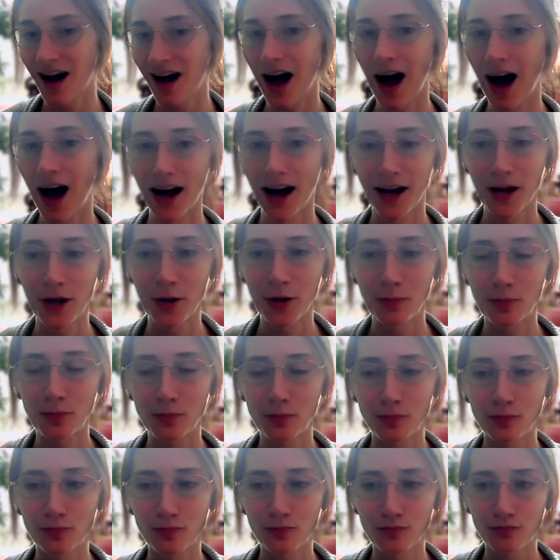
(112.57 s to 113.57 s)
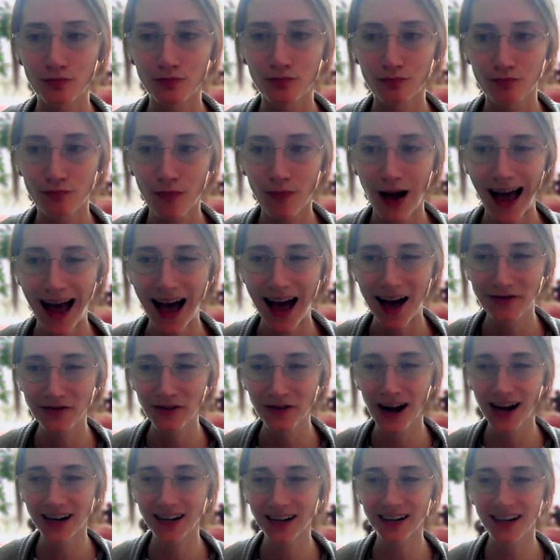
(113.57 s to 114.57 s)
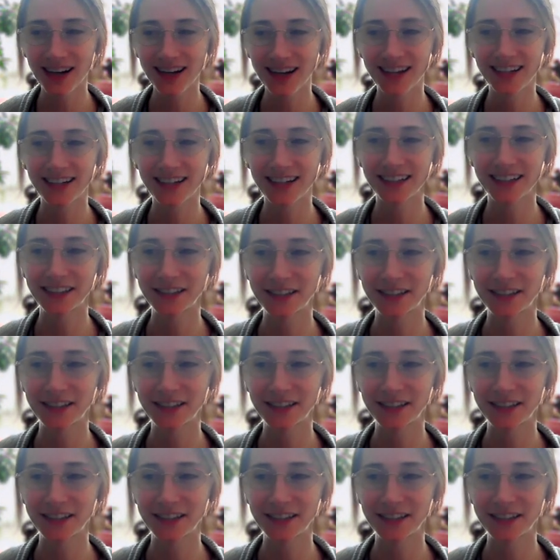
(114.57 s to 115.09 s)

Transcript: I have kind of like